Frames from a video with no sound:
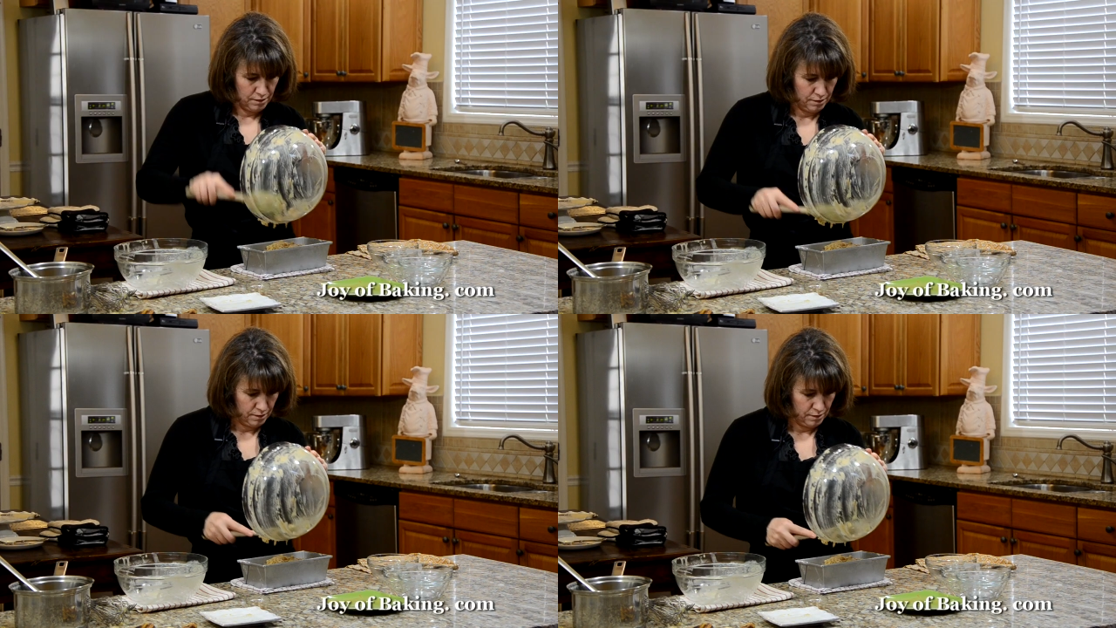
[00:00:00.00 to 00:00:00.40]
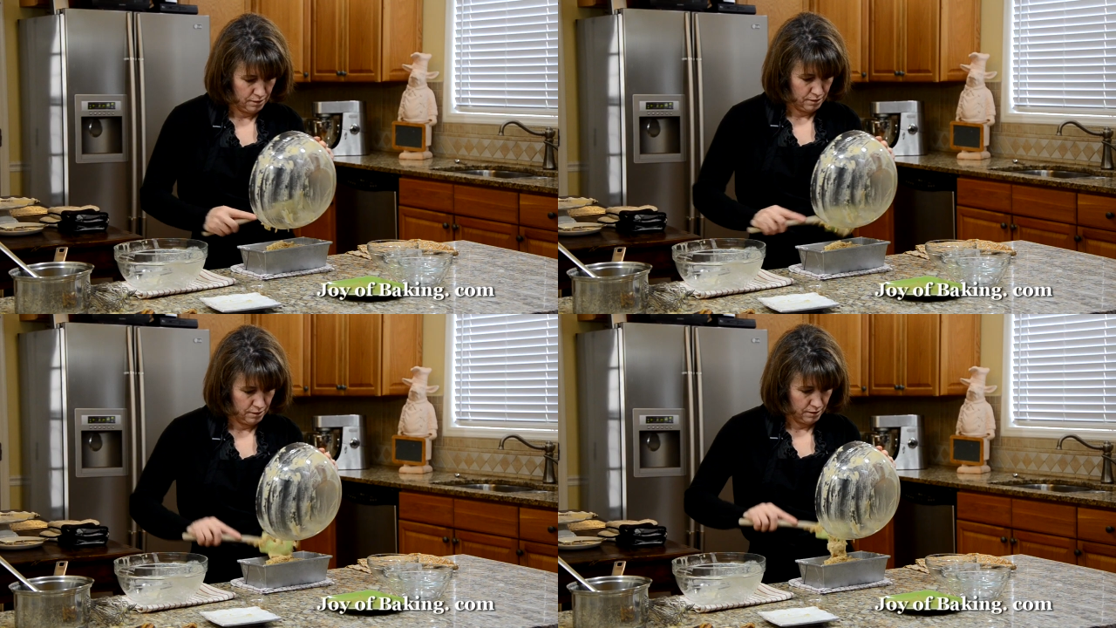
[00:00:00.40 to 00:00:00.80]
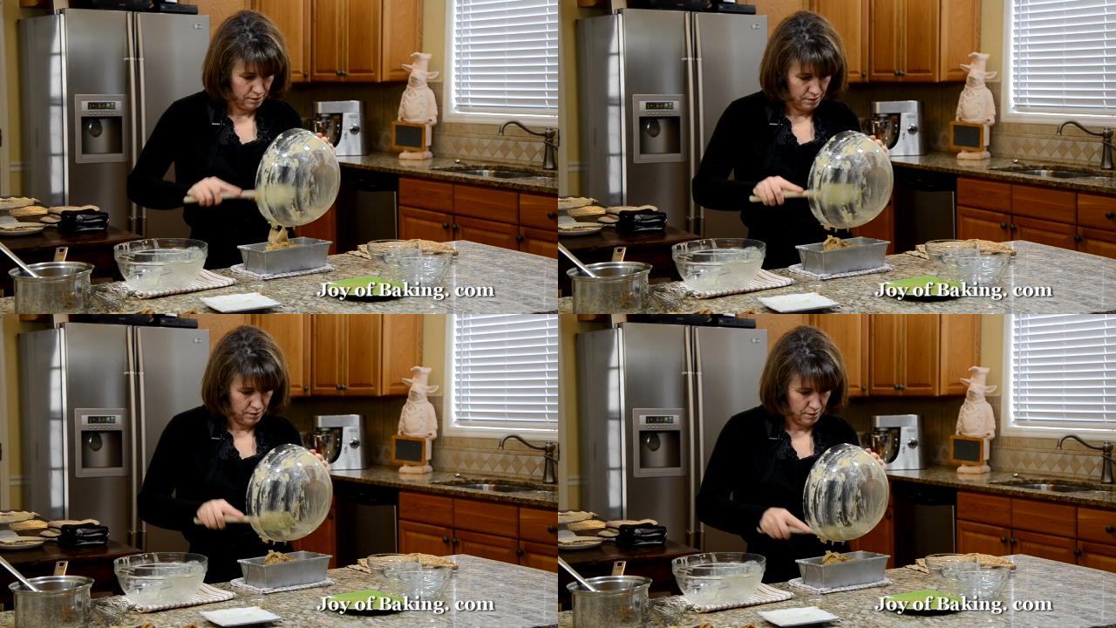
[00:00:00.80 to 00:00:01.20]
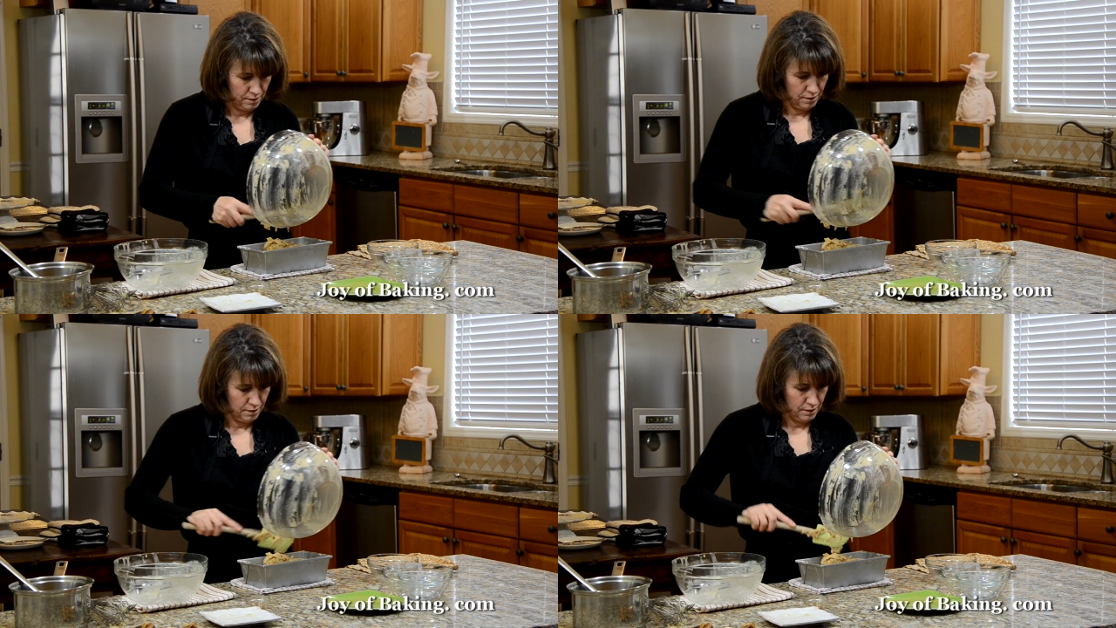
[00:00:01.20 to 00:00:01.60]

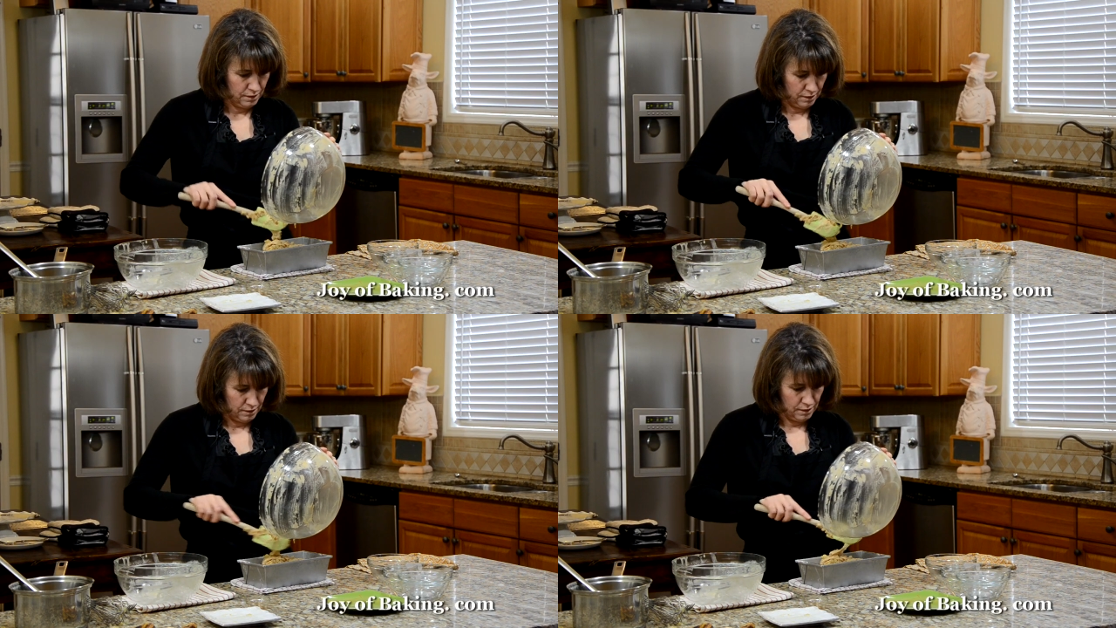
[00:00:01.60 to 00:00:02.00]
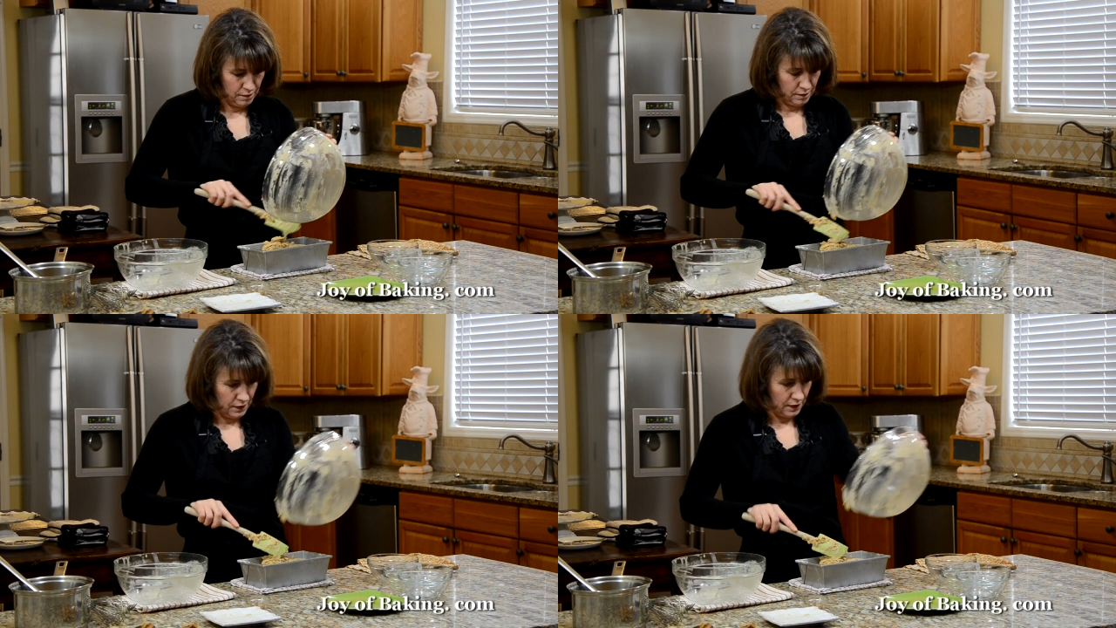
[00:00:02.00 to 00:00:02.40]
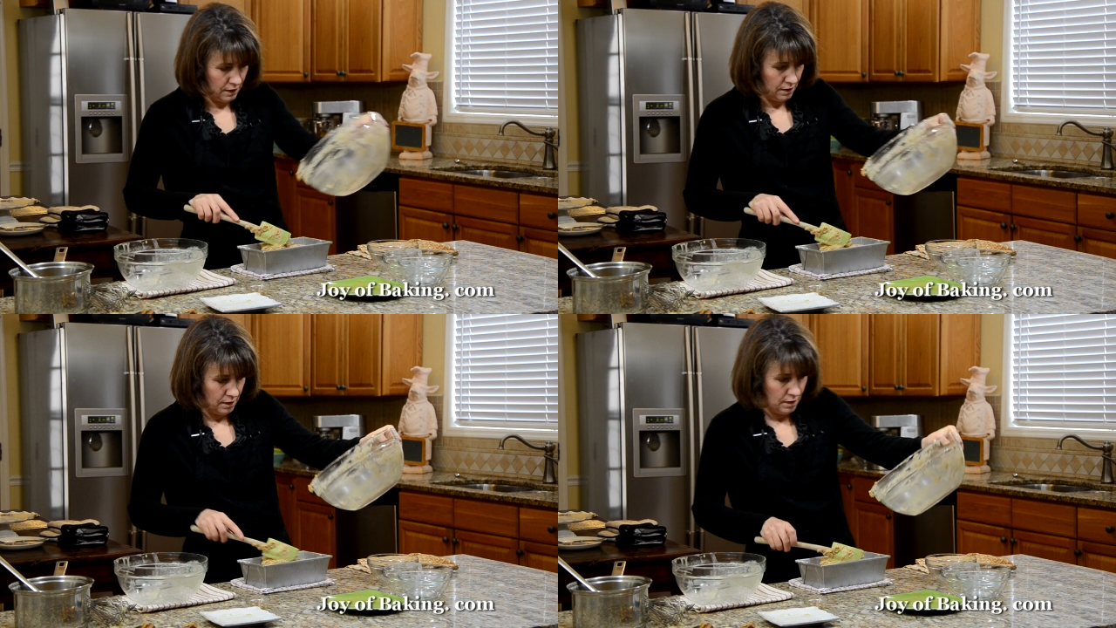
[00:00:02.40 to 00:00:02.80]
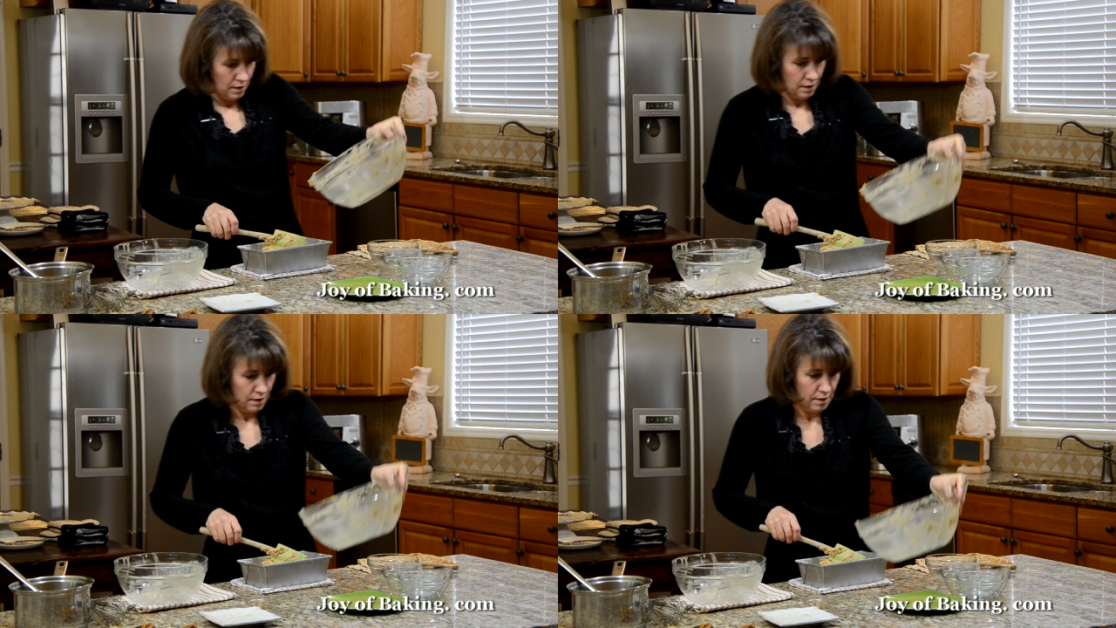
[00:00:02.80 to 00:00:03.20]

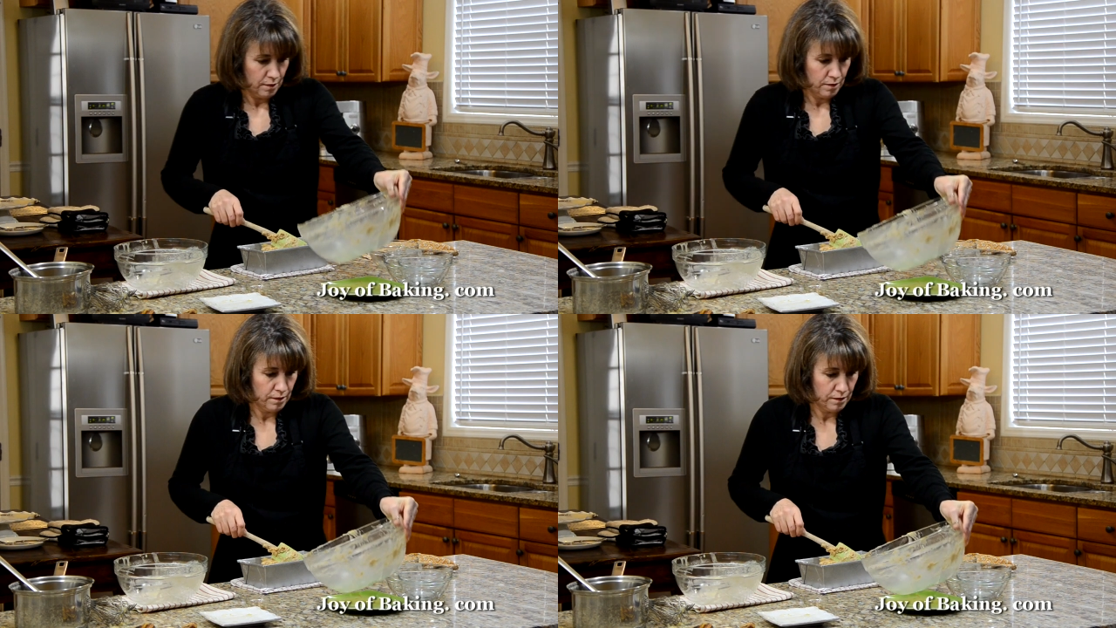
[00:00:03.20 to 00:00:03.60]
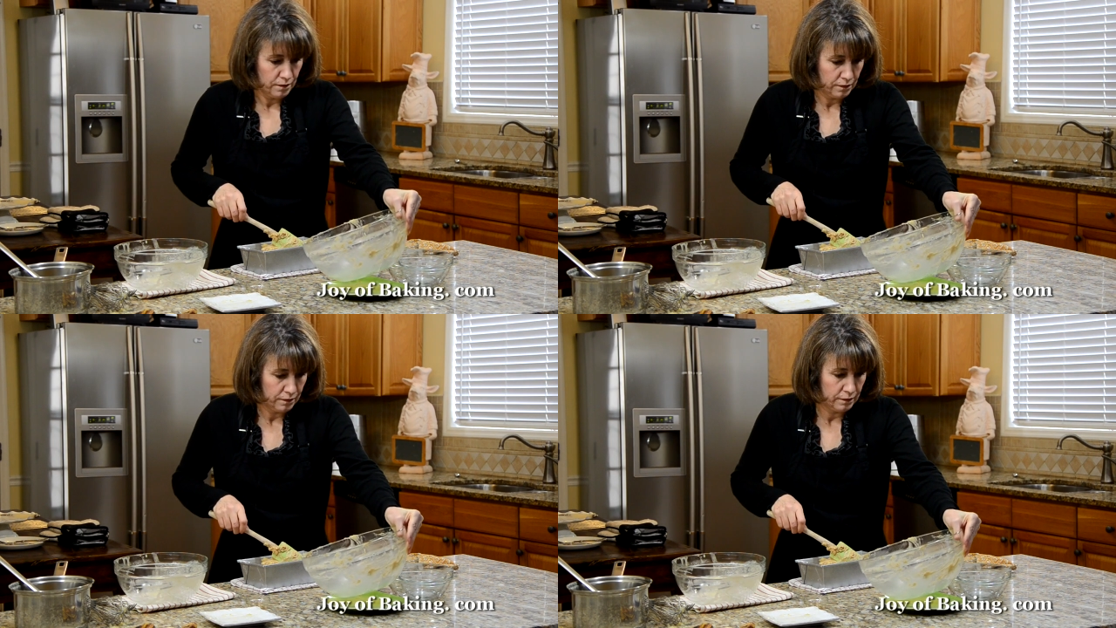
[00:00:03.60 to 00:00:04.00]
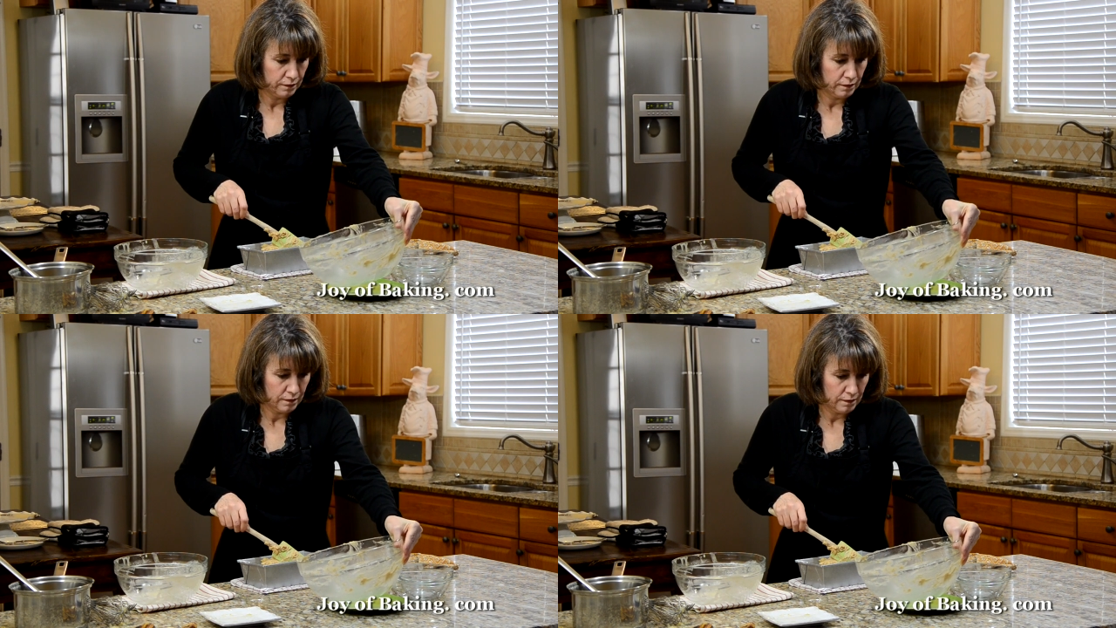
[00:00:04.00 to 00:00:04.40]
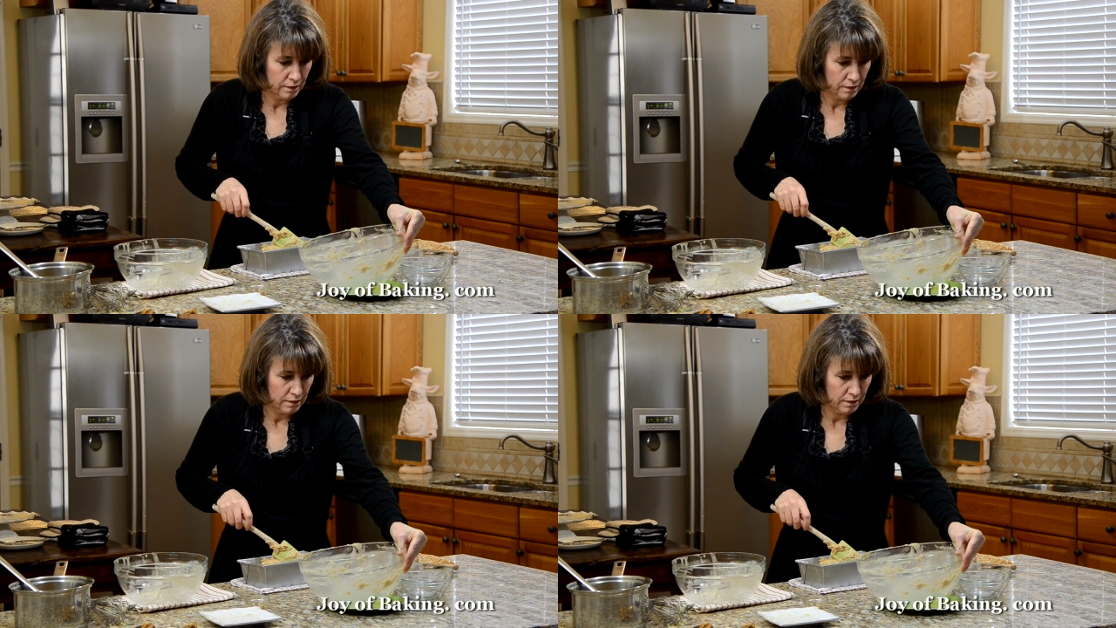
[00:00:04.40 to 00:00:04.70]
Nobody speaks.